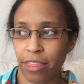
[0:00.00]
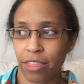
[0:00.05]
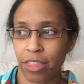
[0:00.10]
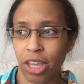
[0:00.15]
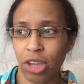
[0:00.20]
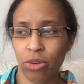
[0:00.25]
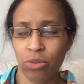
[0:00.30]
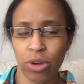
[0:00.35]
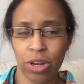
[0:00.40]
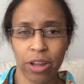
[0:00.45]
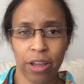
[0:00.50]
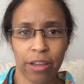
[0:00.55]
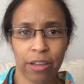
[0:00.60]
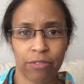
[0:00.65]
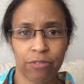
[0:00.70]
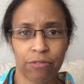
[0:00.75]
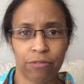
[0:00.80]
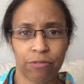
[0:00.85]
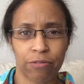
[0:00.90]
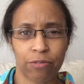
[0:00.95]
think when
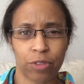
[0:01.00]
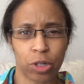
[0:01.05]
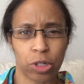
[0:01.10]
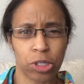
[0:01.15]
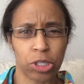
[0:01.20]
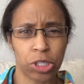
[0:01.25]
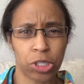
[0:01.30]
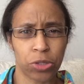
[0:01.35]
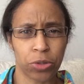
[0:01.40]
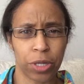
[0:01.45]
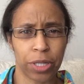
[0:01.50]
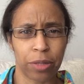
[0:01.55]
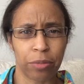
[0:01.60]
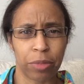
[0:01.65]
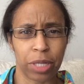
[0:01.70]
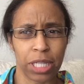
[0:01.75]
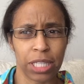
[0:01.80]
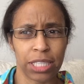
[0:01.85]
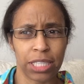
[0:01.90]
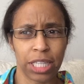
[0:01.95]
I first joined the
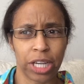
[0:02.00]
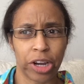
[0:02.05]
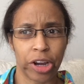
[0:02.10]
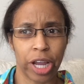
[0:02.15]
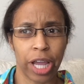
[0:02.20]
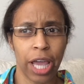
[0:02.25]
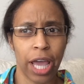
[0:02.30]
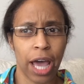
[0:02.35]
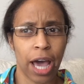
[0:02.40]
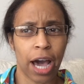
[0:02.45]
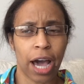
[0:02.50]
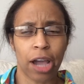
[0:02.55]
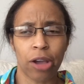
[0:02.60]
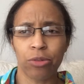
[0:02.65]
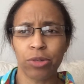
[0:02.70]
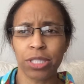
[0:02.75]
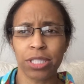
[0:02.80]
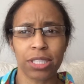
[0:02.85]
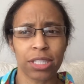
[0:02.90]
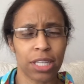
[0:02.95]
military. I
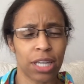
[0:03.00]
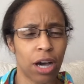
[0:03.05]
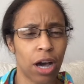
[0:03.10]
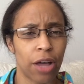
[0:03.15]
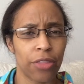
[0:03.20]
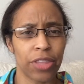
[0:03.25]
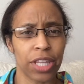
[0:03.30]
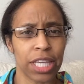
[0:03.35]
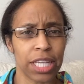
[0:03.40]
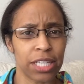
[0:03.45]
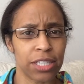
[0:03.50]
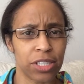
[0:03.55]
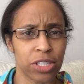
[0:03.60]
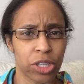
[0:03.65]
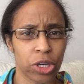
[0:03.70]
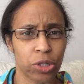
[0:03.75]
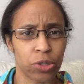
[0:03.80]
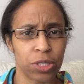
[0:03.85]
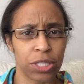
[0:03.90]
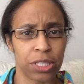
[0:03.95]
was on the East
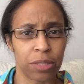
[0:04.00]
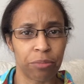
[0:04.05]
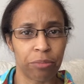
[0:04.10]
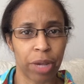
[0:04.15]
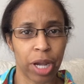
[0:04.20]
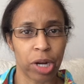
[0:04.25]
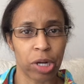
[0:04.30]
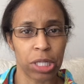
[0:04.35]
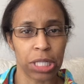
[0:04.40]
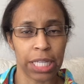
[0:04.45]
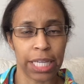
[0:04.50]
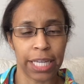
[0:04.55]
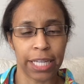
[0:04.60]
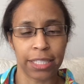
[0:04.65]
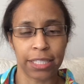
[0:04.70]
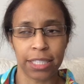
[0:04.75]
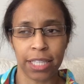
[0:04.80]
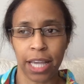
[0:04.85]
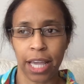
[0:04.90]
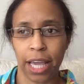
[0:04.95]
Coast in
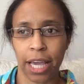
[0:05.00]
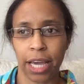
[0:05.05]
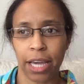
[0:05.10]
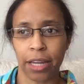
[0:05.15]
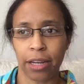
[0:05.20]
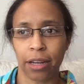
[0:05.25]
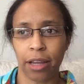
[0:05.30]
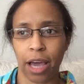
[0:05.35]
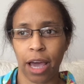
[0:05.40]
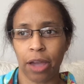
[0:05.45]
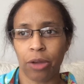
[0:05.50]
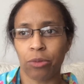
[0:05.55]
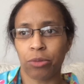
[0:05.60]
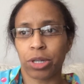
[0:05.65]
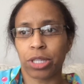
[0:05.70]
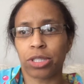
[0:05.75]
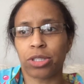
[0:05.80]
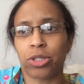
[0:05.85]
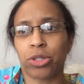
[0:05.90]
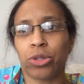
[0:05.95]
Maryland, and I
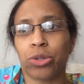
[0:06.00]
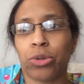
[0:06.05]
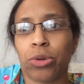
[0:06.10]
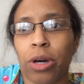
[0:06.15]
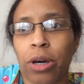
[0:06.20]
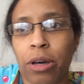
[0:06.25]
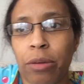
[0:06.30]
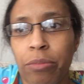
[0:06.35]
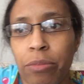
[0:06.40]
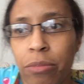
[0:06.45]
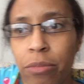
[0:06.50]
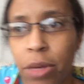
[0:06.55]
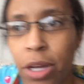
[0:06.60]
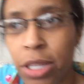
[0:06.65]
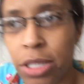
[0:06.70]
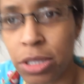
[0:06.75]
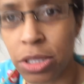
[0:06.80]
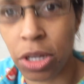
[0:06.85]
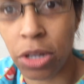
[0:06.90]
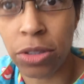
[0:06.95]
went to
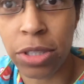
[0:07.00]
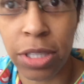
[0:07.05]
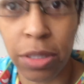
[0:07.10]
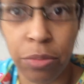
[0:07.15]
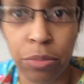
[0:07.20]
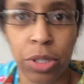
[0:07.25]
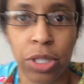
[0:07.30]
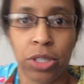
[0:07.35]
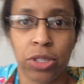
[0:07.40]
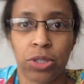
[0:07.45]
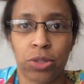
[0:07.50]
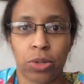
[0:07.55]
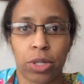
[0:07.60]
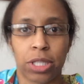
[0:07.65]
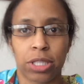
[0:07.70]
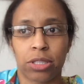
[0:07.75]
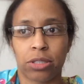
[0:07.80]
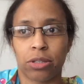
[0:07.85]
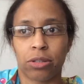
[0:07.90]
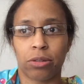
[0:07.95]
a Dalton bookstore,
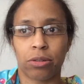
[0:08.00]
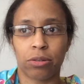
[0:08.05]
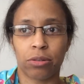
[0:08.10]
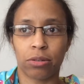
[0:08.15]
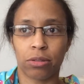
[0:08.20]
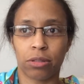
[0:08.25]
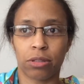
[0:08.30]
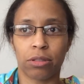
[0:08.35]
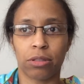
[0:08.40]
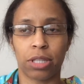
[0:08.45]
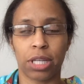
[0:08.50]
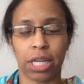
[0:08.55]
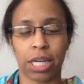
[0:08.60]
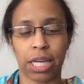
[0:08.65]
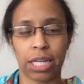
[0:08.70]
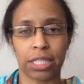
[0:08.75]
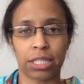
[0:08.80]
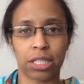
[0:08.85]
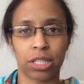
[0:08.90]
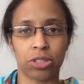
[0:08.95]
so that
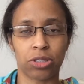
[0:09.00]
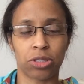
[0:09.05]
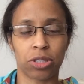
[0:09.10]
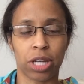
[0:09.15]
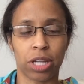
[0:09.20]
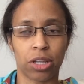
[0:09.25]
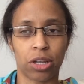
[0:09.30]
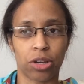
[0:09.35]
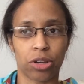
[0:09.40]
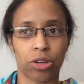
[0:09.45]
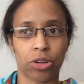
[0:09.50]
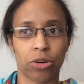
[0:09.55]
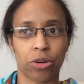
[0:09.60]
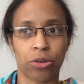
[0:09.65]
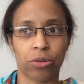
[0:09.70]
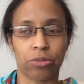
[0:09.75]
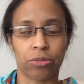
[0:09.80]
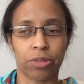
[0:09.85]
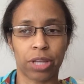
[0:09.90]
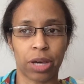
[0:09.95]
kind of tells you how long
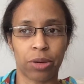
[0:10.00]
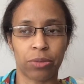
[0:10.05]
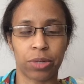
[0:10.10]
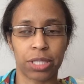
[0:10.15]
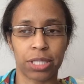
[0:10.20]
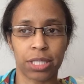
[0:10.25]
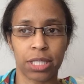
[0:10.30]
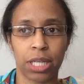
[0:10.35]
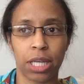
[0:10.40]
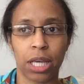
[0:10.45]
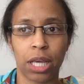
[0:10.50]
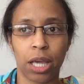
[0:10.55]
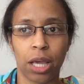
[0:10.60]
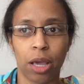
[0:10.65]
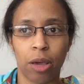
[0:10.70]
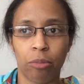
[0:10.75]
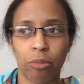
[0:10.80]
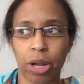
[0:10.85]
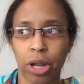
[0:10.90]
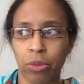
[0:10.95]
ago that was.
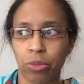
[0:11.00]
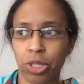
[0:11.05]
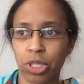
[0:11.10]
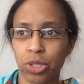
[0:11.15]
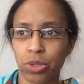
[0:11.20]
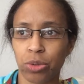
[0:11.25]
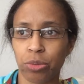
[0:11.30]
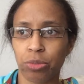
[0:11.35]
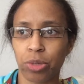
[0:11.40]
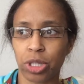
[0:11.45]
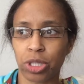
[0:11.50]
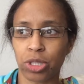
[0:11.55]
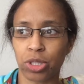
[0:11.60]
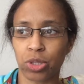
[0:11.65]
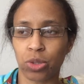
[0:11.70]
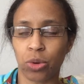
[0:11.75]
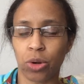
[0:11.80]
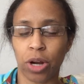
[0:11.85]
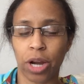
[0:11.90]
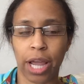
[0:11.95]
But I went to a
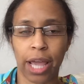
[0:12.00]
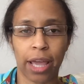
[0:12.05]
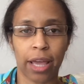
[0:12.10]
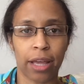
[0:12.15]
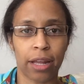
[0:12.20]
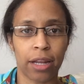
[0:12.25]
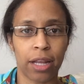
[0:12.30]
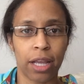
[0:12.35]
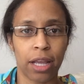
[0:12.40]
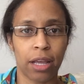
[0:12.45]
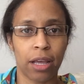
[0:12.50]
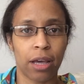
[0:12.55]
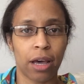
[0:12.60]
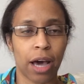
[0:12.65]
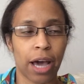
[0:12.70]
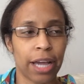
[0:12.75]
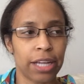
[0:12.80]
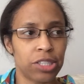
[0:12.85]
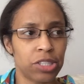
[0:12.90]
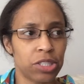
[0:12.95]
bookstore, and
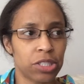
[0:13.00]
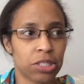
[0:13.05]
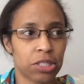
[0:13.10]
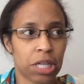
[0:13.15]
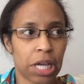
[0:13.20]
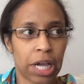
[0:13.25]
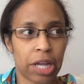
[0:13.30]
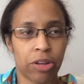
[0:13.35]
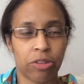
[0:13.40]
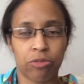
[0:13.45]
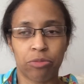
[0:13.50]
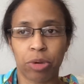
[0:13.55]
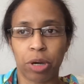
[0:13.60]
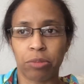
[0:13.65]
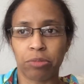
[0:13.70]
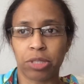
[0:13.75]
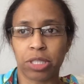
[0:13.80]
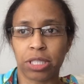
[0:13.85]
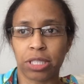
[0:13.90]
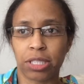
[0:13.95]
I just kind of
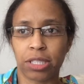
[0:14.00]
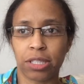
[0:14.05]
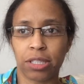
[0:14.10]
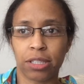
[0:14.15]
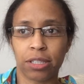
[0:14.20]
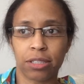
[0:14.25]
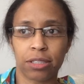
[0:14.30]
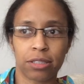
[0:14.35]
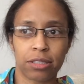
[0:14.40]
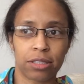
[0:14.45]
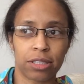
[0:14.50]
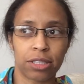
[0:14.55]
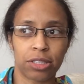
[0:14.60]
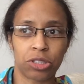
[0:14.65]
bumped into this